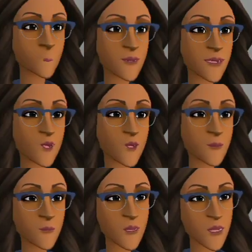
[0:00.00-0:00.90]

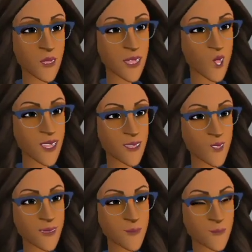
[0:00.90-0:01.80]
No, thank you
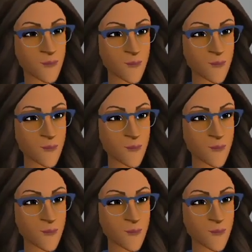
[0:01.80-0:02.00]
though.